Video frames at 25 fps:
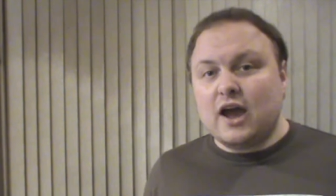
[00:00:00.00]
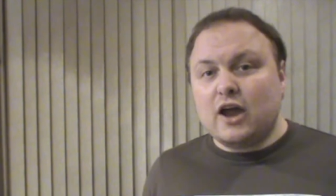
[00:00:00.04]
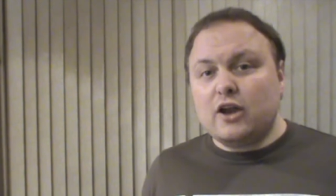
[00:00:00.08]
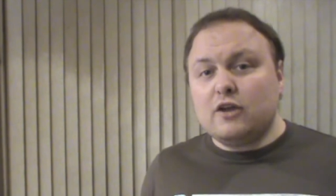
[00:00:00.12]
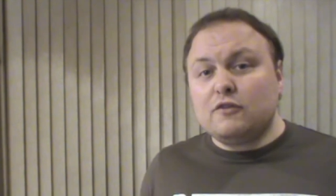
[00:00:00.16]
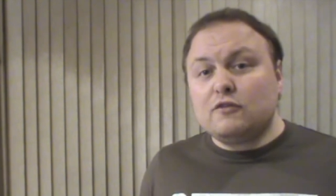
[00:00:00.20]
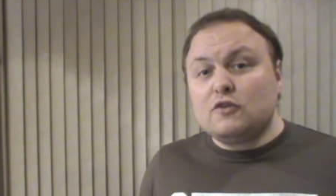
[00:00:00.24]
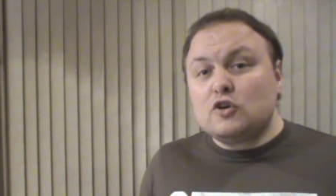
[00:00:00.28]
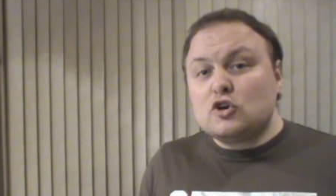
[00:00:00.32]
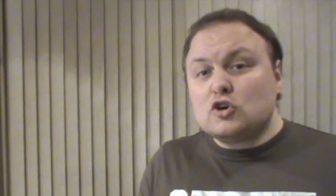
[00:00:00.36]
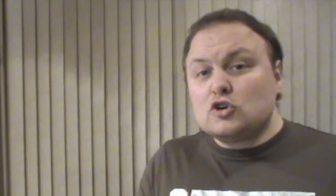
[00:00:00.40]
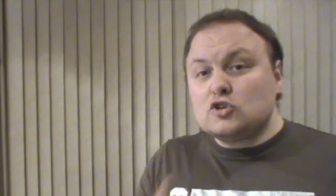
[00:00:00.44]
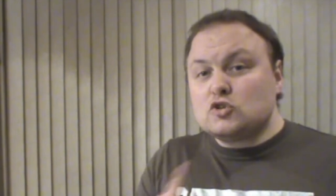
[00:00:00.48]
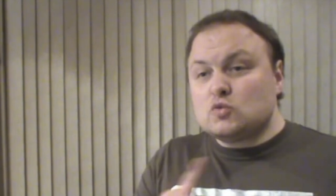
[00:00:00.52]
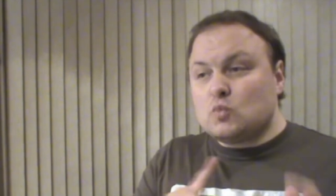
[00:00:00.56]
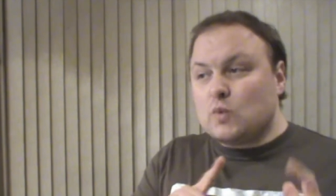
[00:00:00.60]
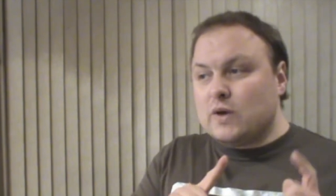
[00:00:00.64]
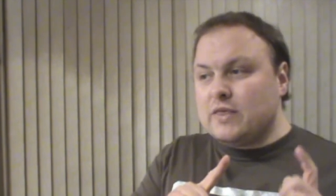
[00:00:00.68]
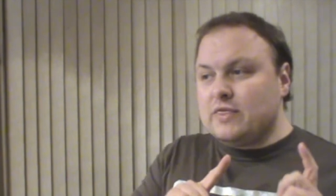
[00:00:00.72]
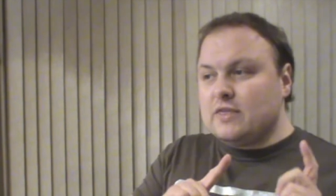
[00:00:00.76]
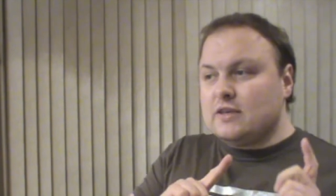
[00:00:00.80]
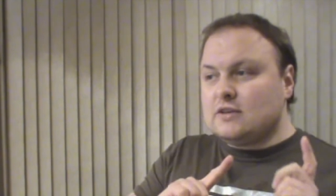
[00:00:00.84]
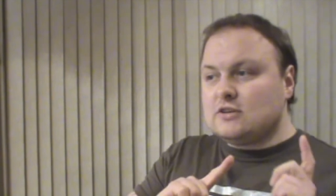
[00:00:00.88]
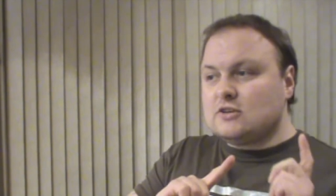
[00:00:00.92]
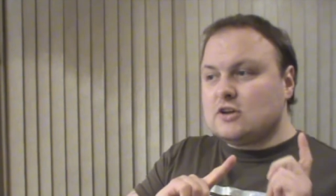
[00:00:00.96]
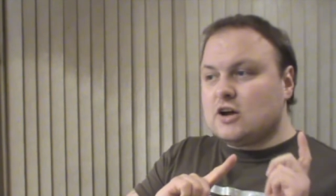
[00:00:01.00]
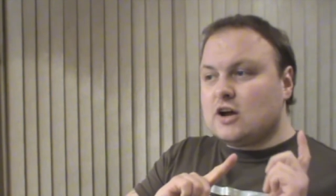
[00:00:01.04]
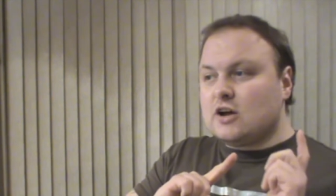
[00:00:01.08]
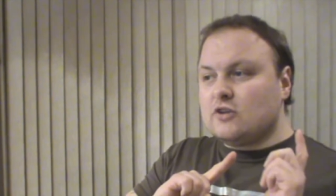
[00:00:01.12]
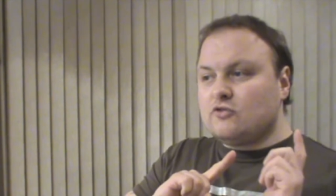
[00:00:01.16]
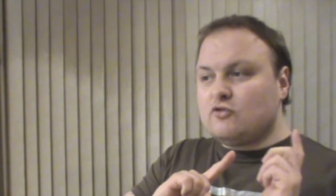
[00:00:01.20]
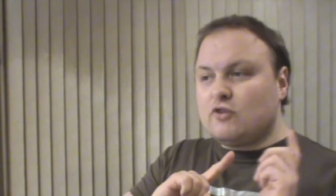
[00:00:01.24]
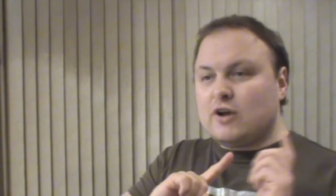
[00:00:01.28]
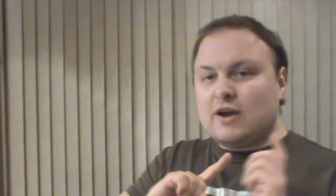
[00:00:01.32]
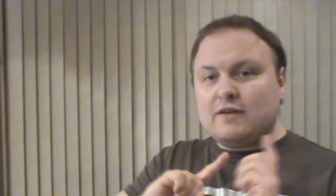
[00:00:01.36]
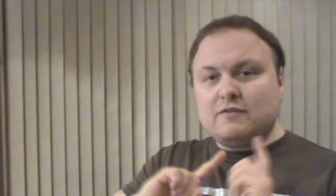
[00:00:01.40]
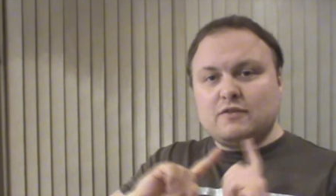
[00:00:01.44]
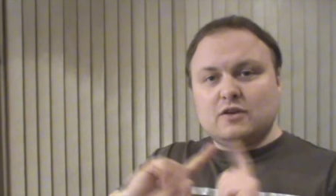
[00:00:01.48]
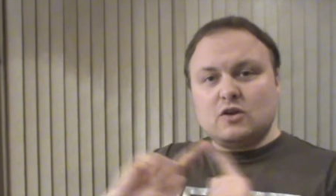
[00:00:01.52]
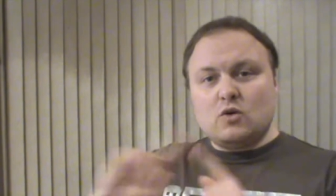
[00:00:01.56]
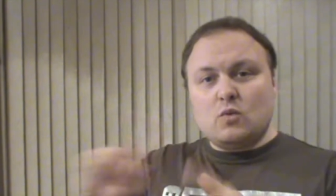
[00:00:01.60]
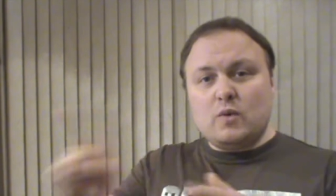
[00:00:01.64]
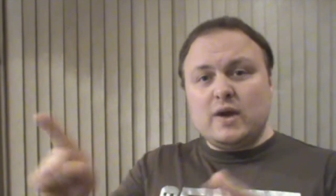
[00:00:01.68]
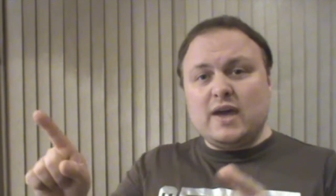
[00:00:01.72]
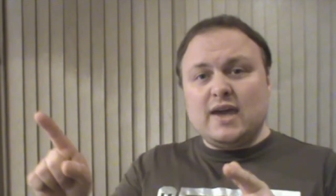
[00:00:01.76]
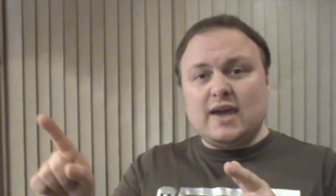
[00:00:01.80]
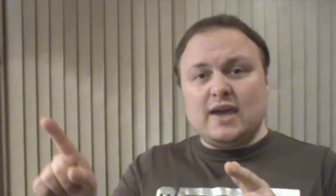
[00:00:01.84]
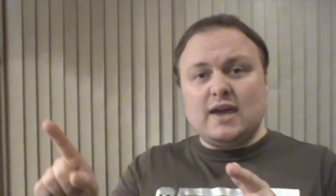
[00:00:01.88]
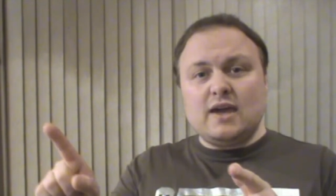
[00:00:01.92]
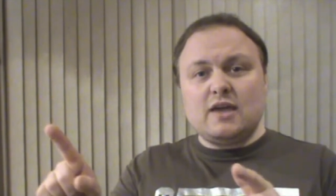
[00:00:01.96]
And of course, when they start driving
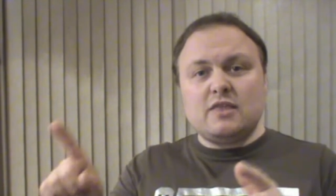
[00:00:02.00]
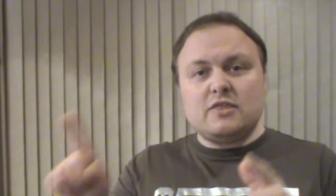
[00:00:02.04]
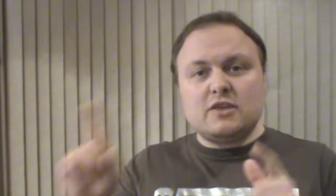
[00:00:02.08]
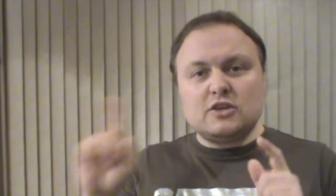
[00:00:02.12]
away,